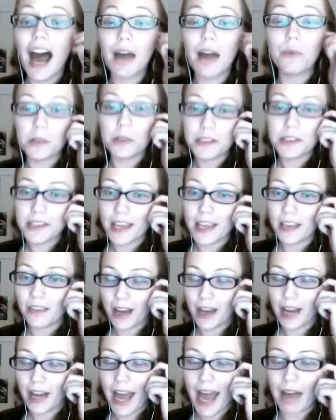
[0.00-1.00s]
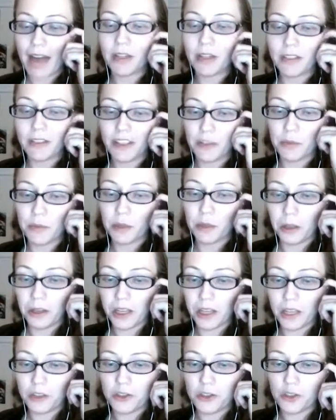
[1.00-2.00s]
will say that having the
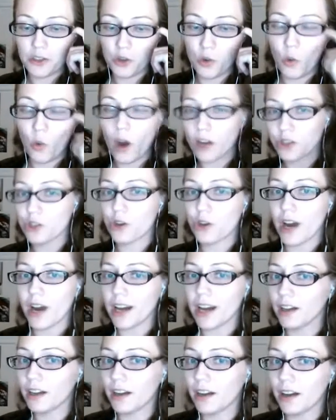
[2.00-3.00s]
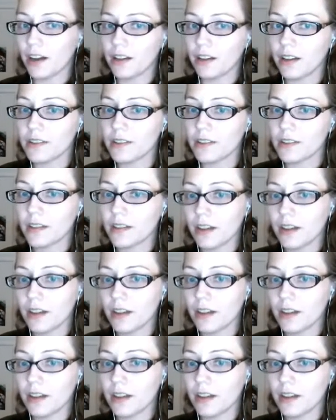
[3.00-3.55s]
ability to watch Dragon Con's